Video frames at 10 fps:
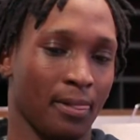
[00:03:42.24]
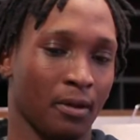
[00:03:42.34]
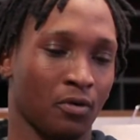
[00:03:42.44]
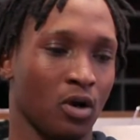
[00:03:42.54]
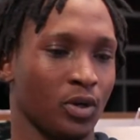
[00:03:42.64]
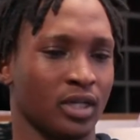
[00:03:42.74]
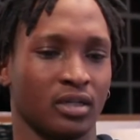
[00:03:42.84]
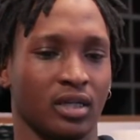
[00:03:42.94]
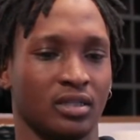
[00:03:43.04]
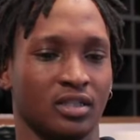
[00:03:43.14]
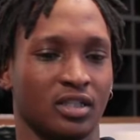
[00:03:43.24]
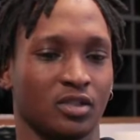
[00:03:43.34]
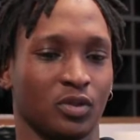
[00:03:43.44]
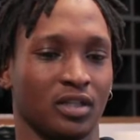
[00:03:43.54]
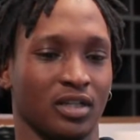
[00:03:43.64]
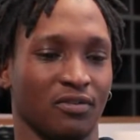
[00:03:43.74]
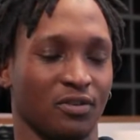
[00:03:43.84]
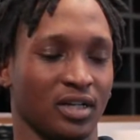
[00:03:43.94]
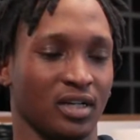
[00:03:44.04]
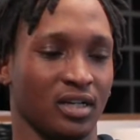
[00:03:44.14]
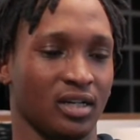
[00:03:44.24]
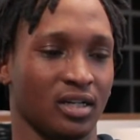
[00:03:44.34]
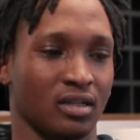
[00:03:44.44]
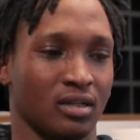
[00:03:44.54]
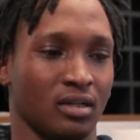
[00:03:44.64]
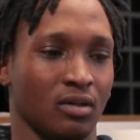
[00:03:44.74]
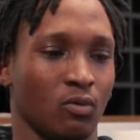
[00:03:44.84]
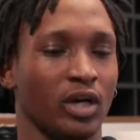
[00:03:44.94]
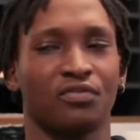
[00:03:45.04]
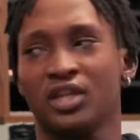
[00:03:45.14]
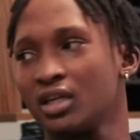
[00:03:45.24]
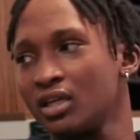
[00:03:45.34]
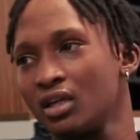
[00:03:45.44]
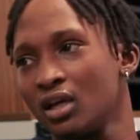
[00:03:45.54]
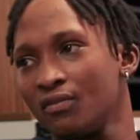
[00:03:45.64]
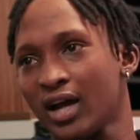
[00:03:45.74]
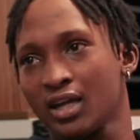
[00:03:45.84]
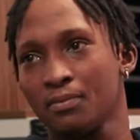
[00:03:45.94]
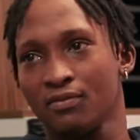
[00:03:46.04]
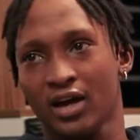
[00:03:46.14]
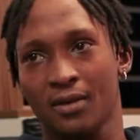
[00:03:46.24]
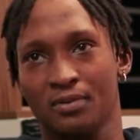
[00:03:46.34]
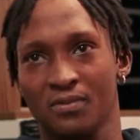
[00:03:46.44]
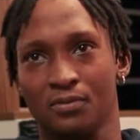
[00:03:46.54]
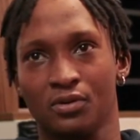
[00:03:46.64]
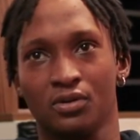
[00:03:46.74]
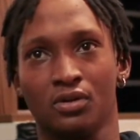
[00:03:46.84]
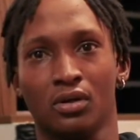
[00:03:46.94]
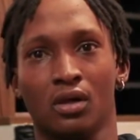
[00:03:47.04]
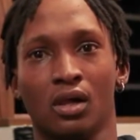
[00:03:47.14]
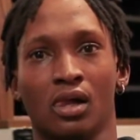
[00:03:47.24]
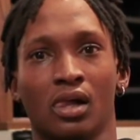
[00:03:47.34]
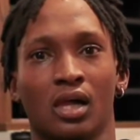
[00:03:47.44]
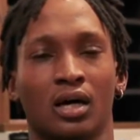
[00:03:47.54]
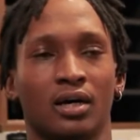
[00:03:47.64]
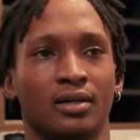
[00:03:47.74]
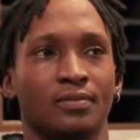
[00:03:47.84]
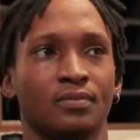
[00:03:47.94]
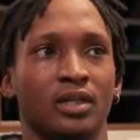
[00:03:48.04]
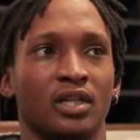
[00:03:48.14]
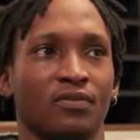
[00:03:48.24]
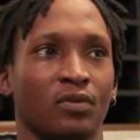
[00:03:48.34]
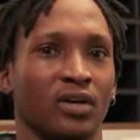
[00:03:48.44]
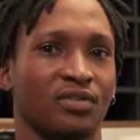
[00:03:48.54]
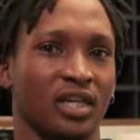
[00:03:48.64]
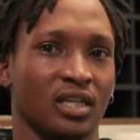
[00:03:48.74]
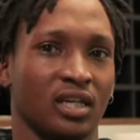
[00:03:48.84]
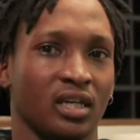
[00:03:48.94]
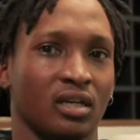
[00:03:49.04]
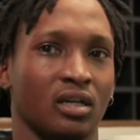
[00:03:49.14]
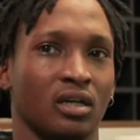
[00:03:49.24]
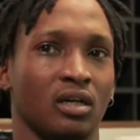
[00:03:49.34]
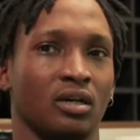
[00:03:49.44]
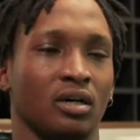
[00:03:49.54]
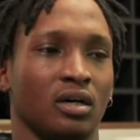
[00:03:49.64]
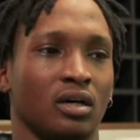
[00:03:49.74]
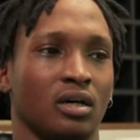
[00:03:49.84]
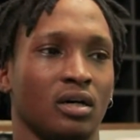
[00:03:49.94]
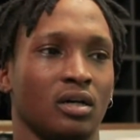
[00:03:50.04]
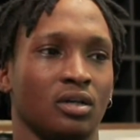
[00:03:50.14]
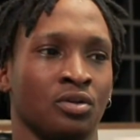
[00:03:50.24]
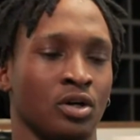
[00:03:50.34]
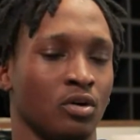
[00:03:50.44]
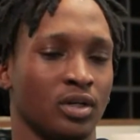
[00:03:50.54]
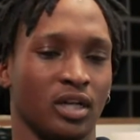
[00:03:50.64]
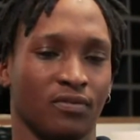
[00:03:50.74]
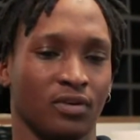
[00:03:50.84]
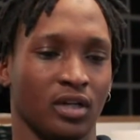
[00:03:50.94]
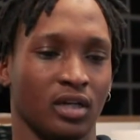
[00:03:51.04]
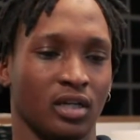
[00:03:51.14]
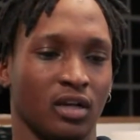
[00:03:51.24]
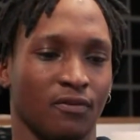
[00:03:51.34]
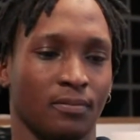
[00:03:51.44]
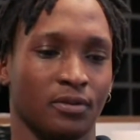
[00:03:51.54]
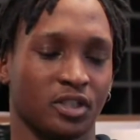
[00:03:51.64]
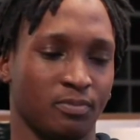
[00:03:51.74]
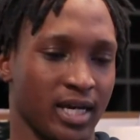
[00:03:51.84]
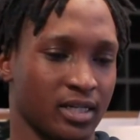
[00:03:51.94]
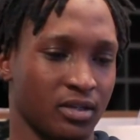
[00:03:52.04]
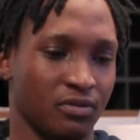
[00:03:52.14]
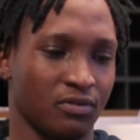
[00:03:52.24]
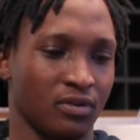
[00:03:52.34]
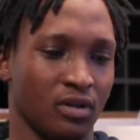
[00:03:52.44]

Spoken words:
growing and just with a different way of thinking. If I can provide people a different way of thinking, a different perspective,